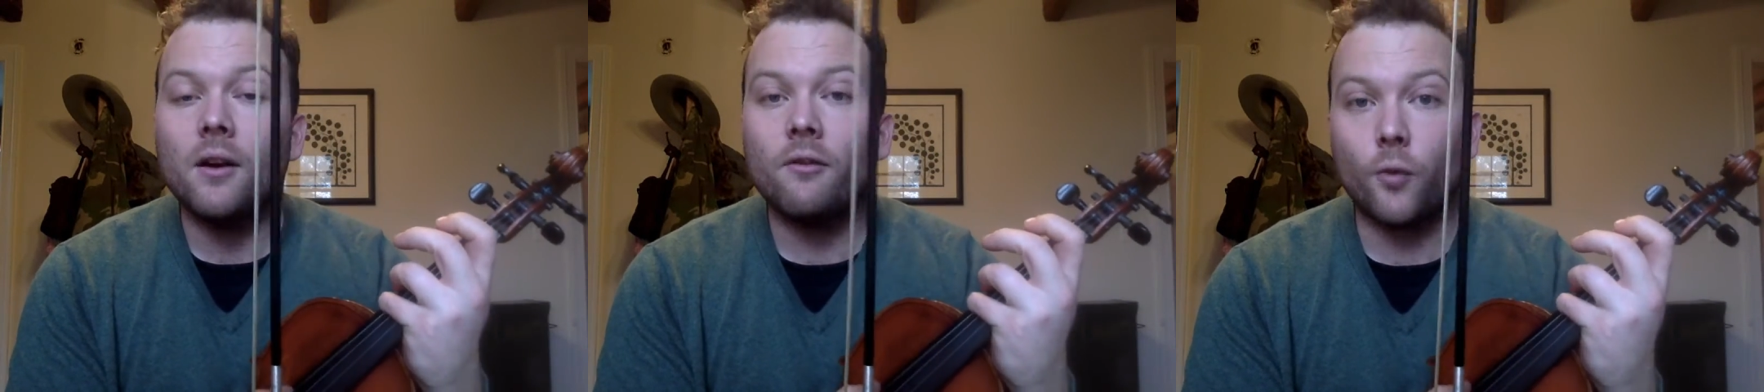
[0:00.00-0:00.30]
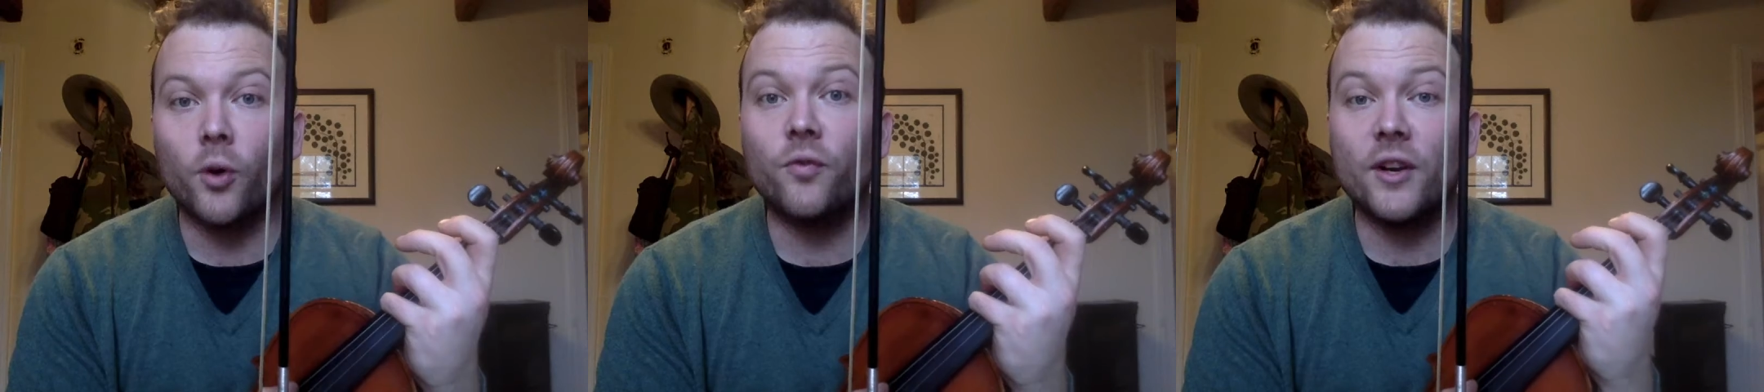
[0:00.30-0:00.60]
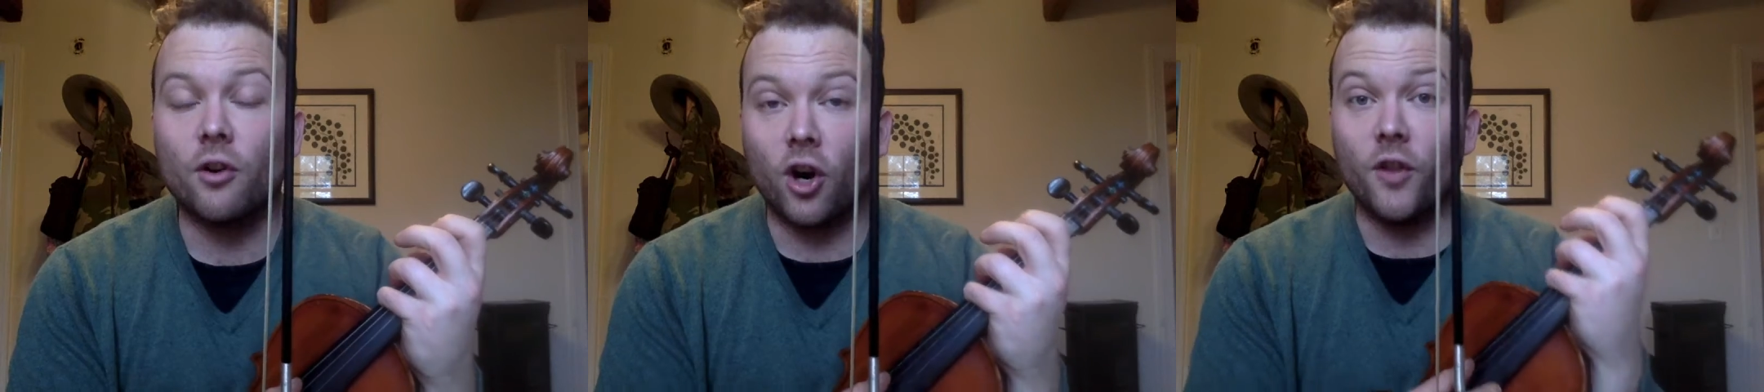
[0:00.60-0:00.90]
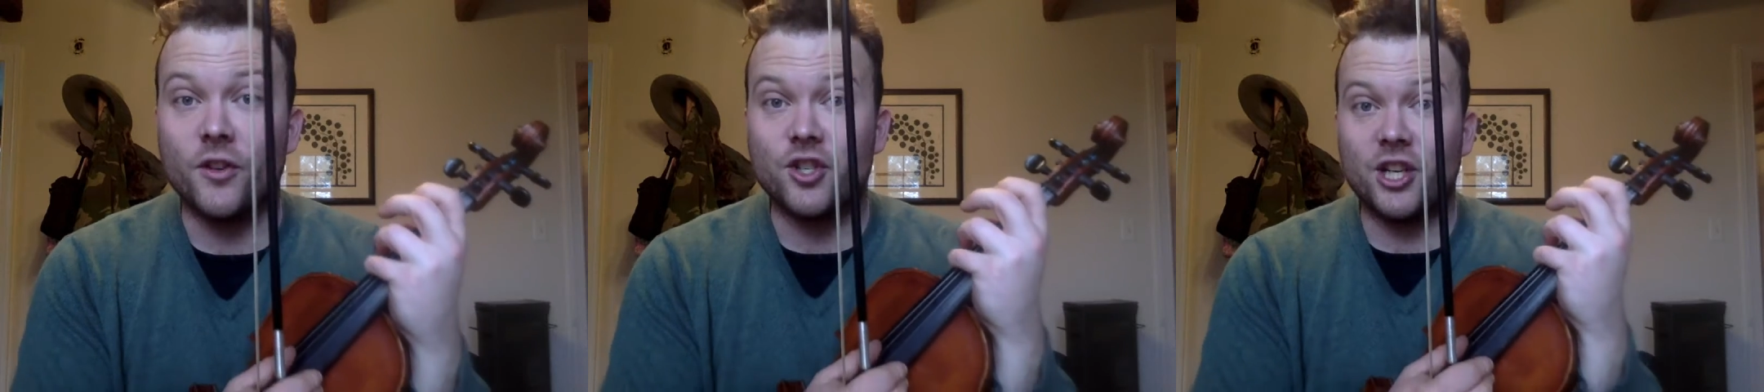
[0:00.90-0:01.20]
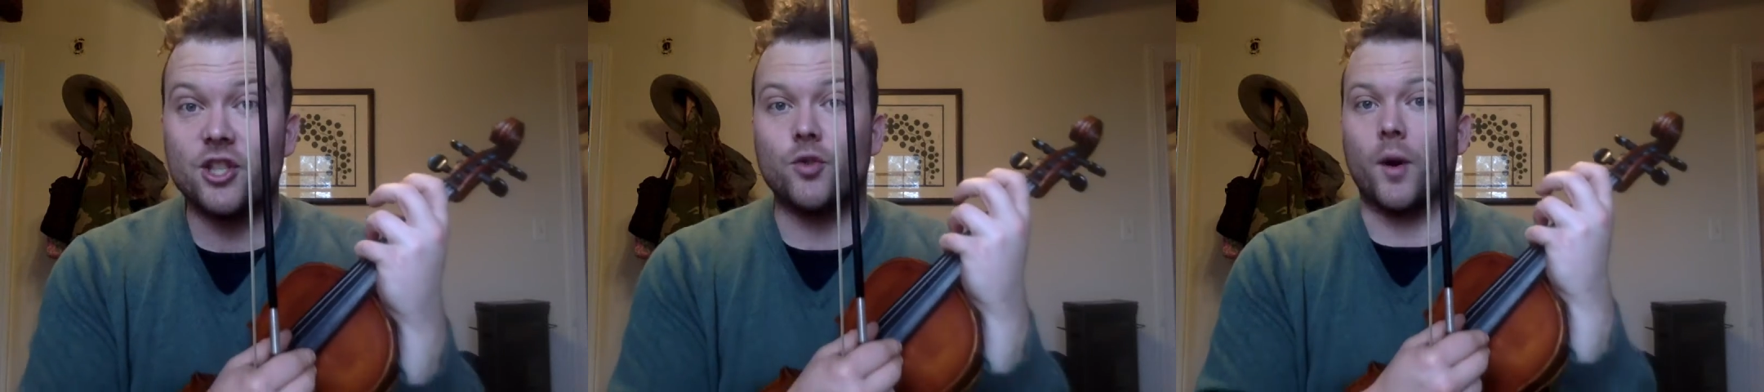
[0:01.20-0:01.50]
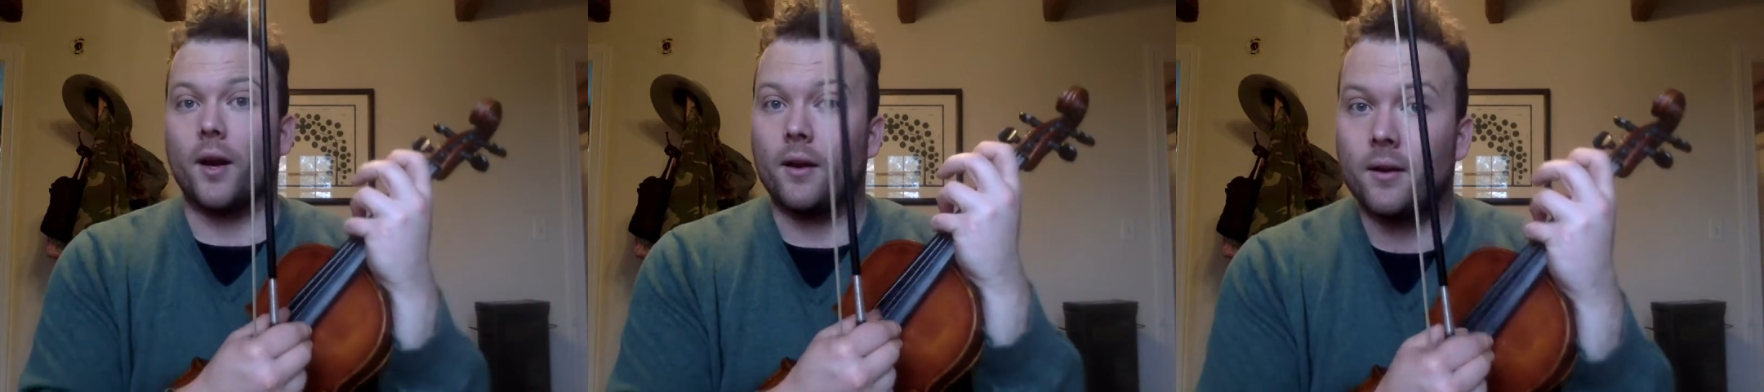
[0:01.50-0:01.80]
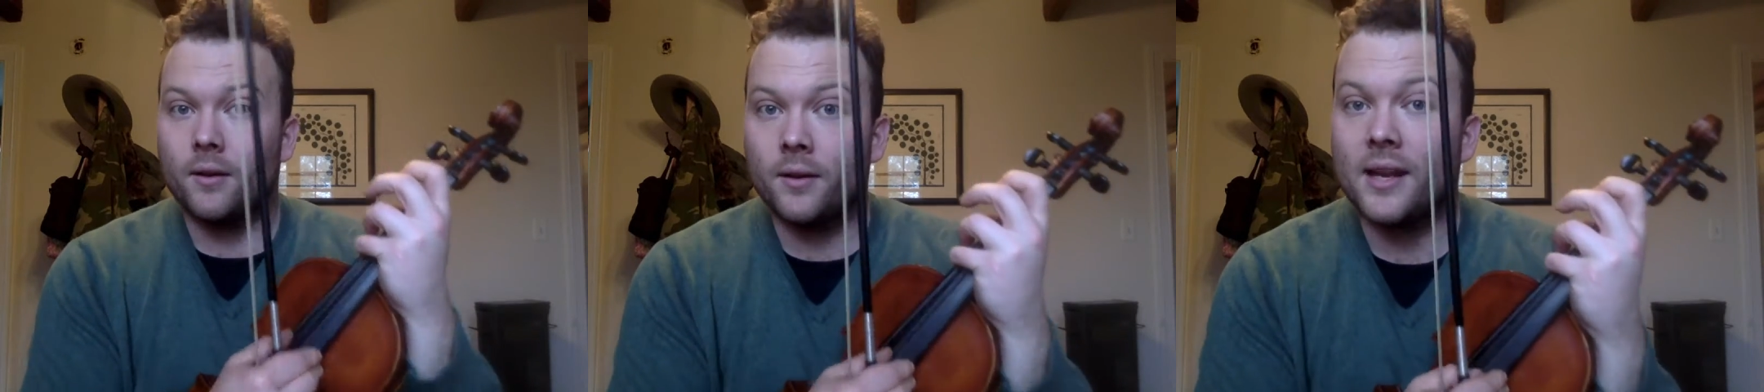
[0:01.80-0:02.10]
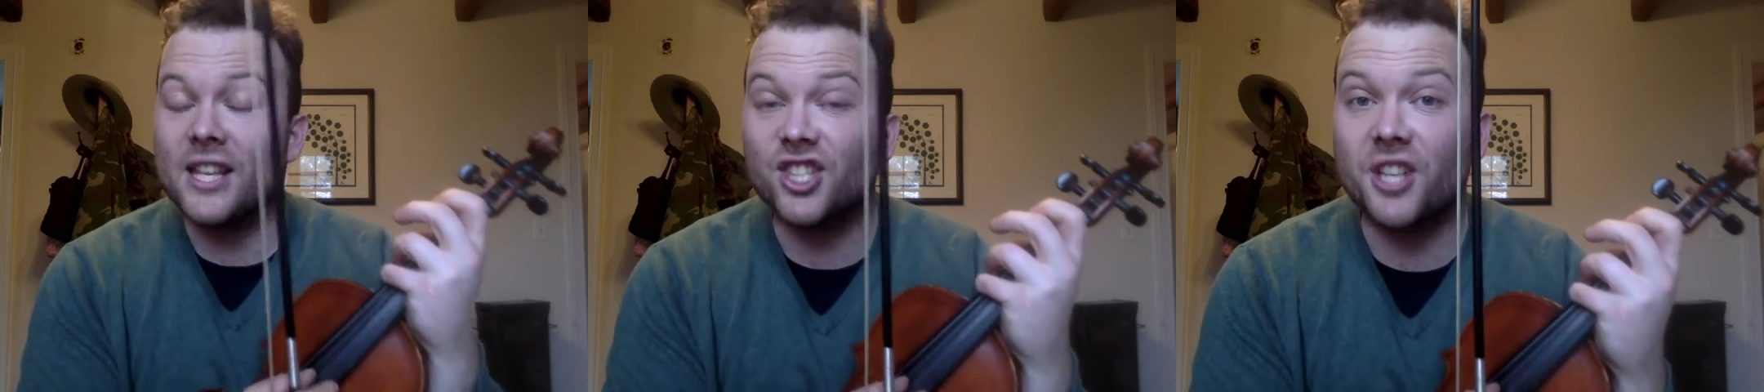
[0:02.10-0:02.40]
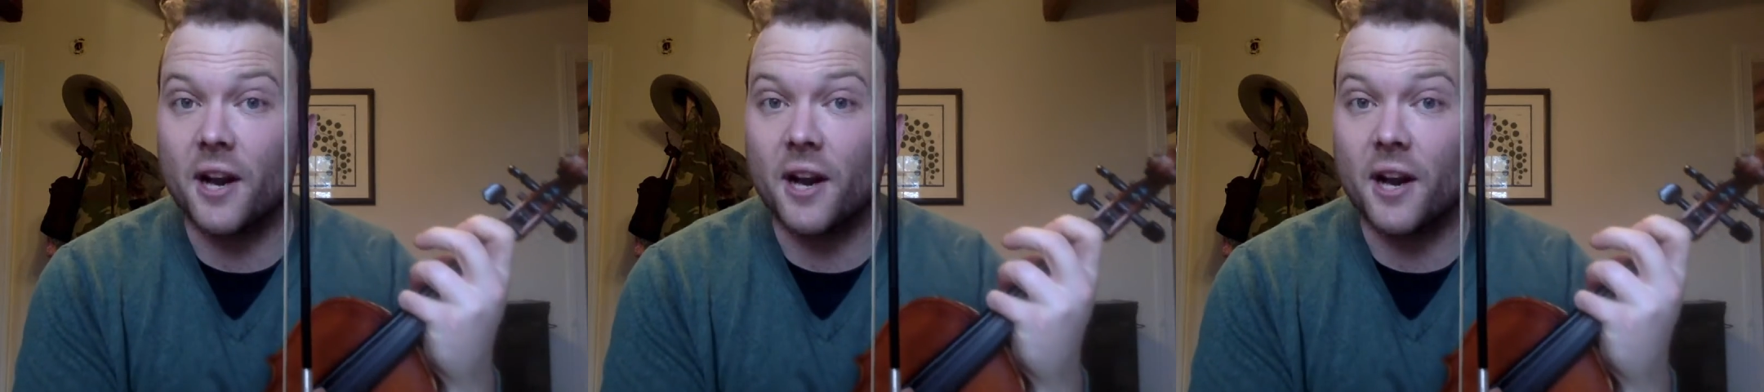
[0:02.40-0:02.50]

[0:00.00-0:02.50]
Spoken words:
fourth finger on the G string instead